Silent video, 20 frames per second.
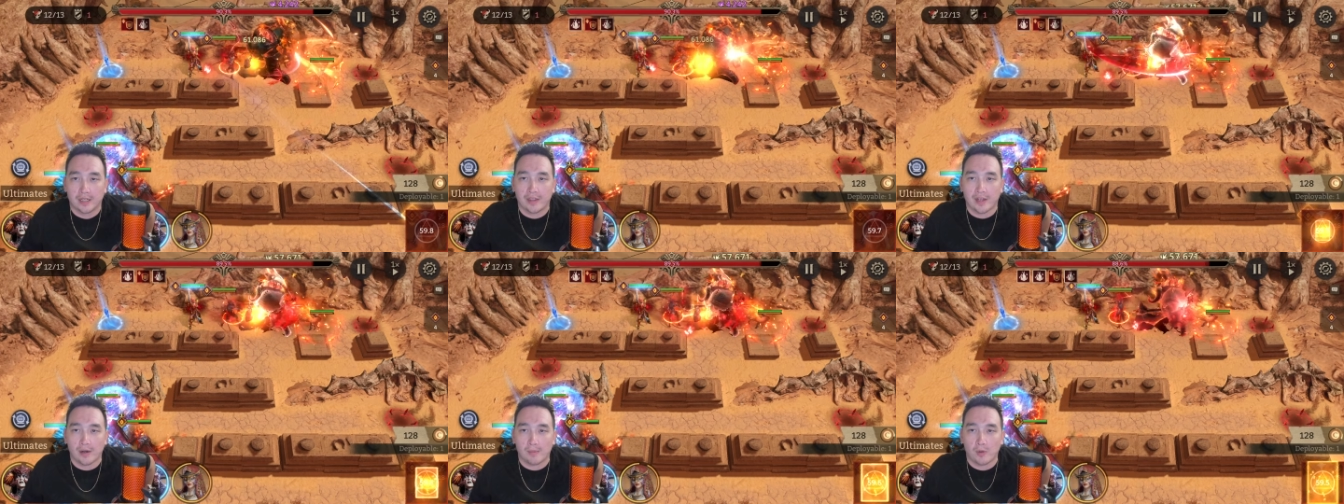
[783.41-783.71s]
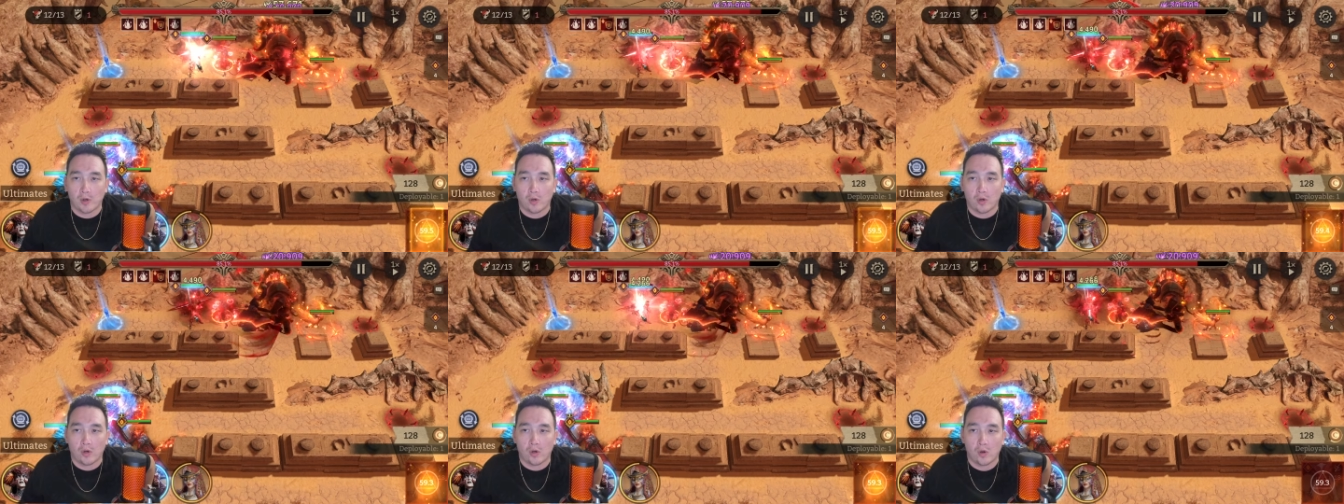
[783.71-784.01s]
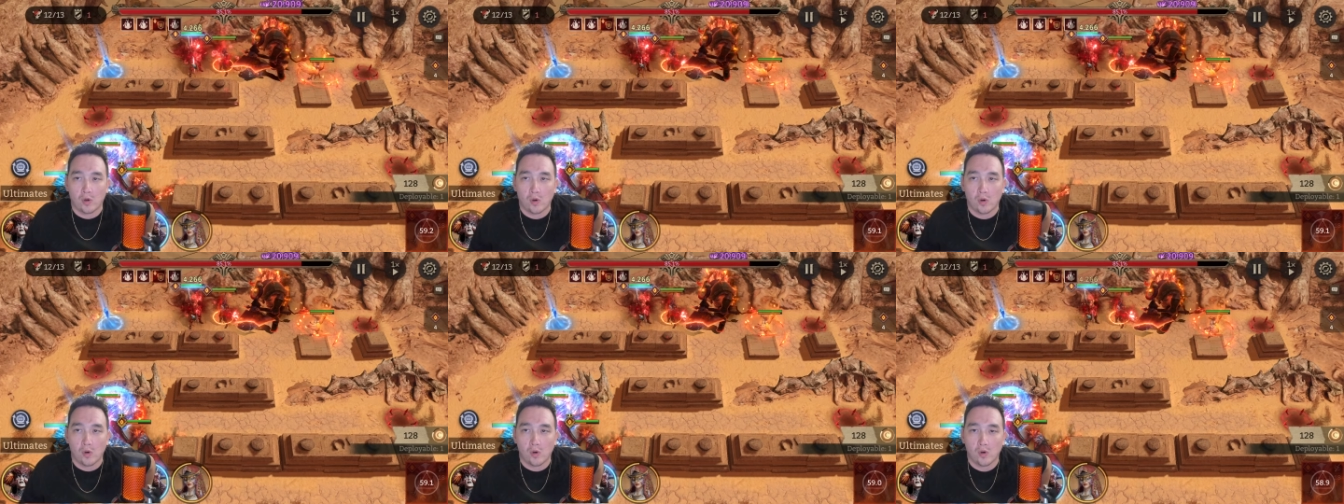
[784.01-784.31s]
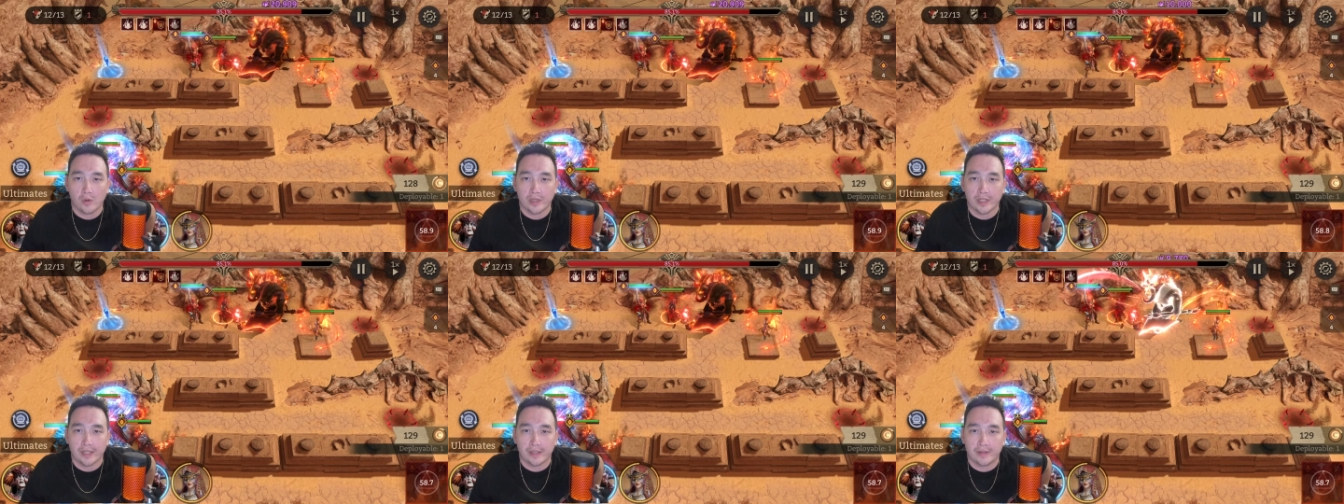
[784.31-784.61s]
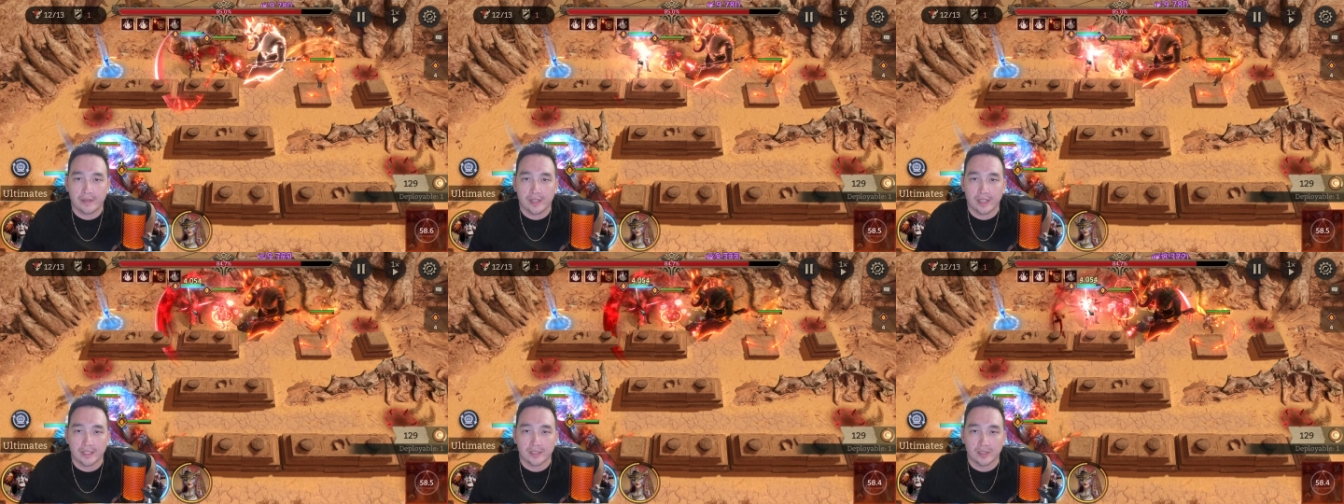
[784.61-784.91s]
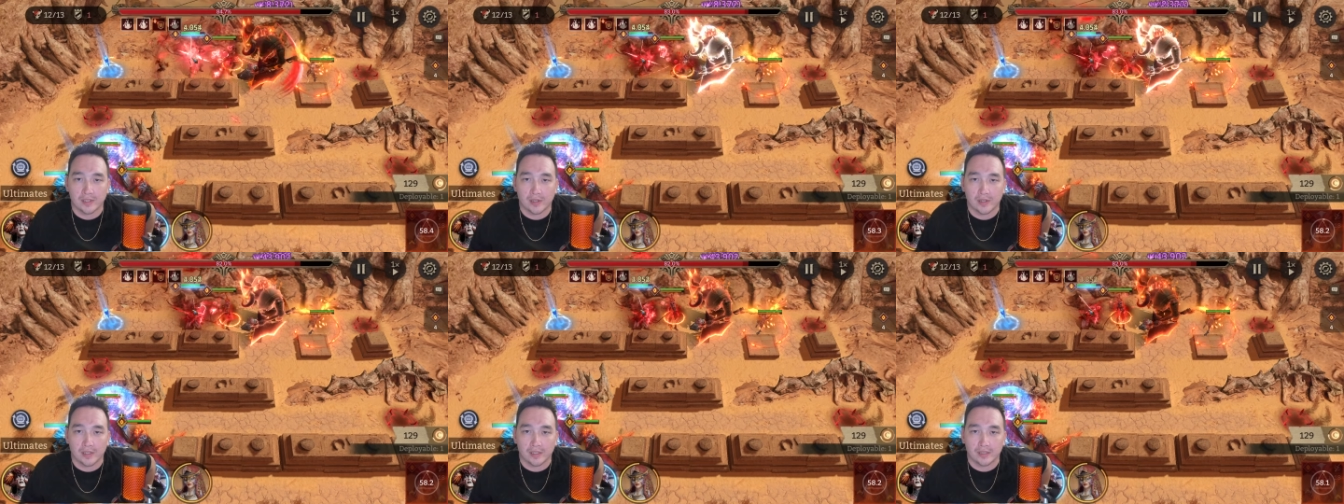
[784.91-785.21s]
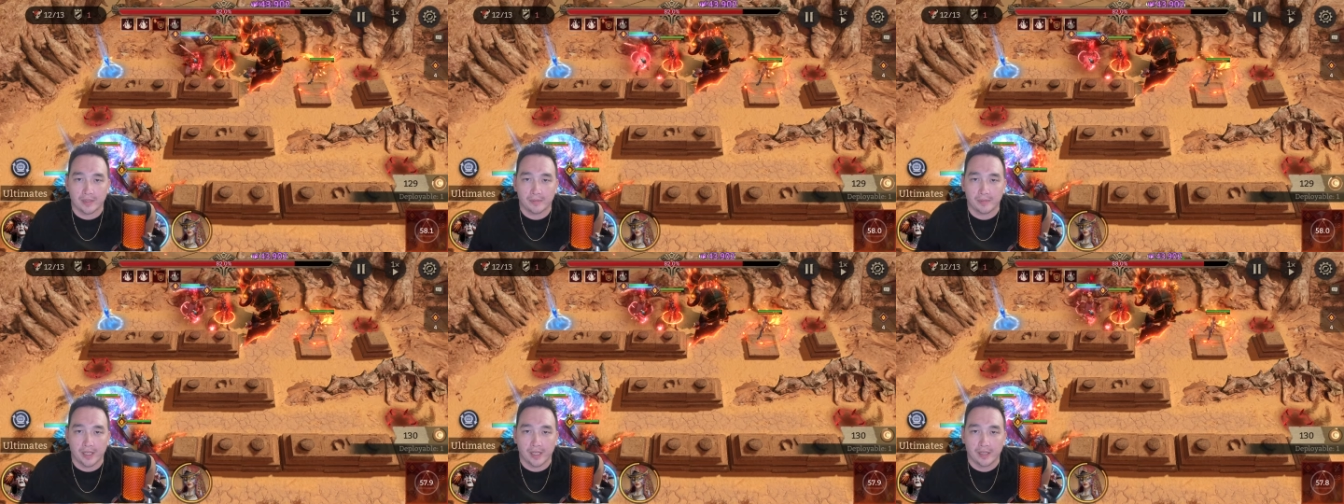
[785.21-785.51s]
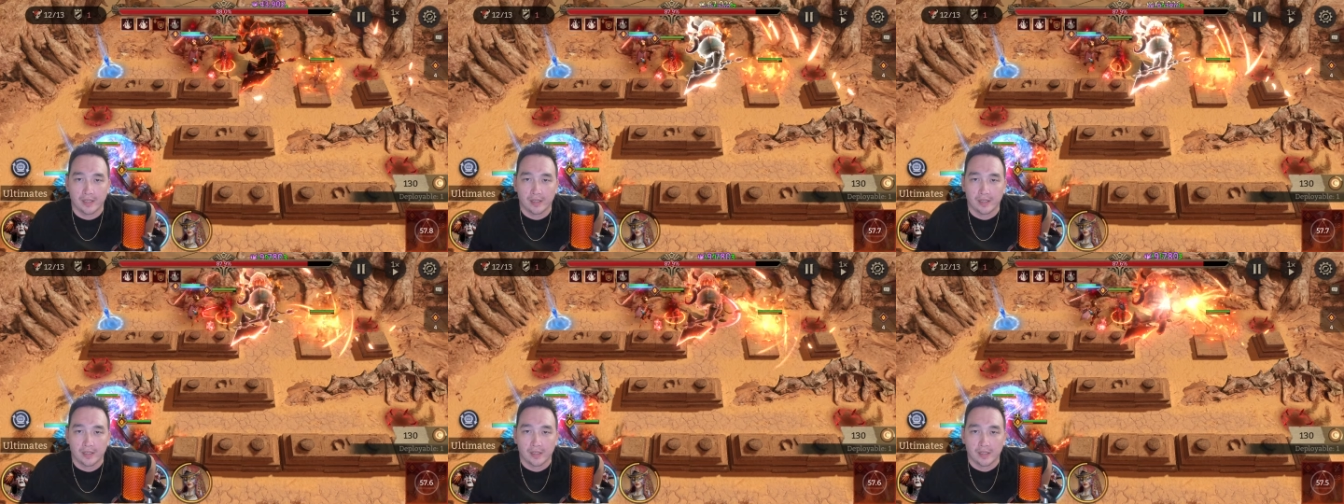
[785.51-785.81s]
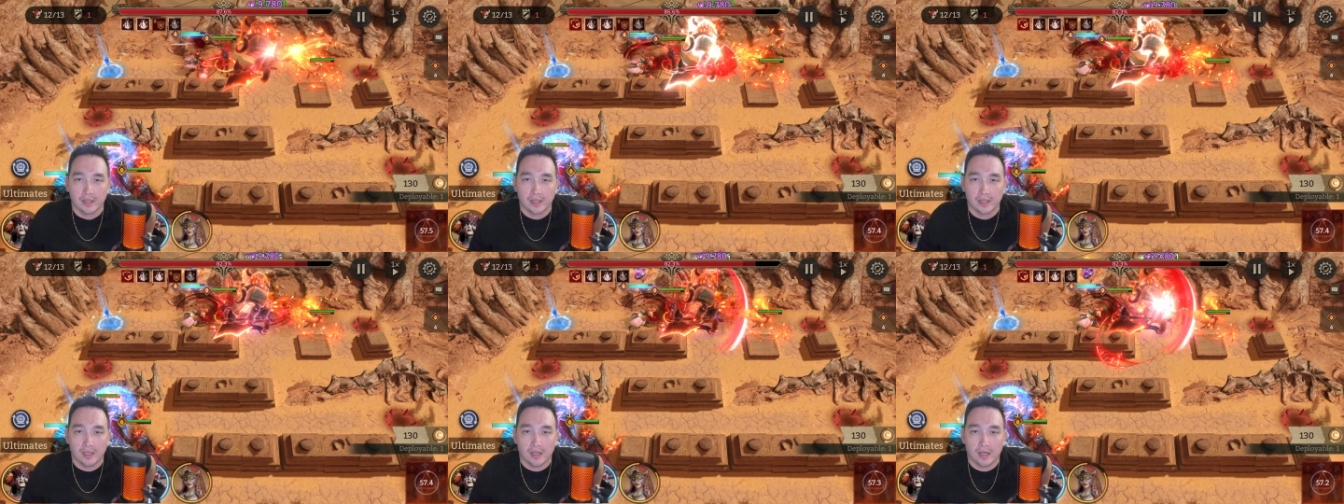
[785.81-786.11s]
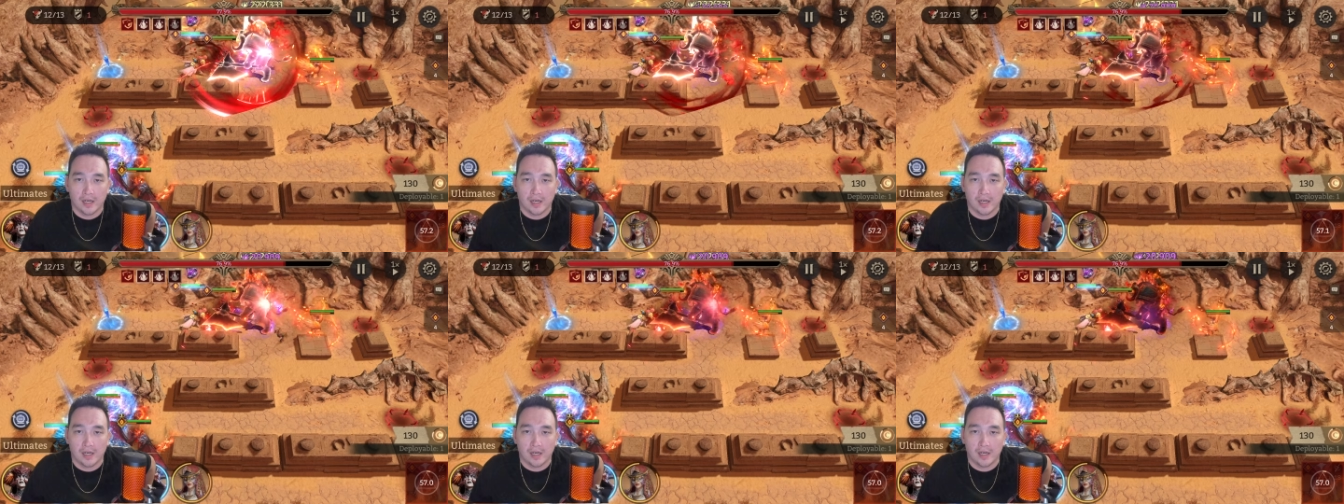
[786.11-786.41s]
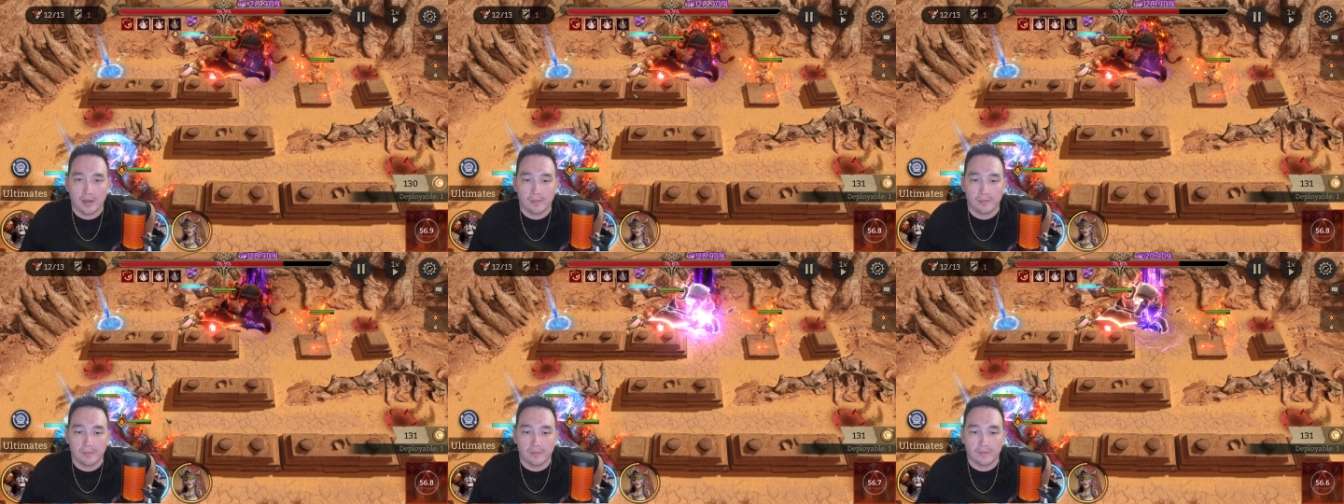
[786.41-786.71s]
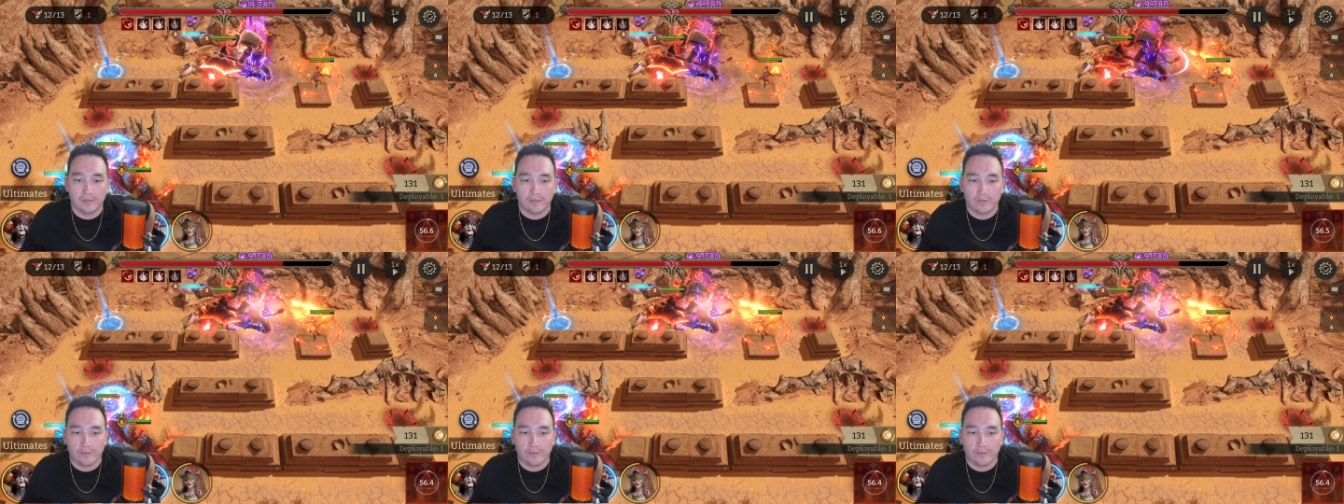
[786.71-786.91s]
Then I'm gonna hold this ultimate um,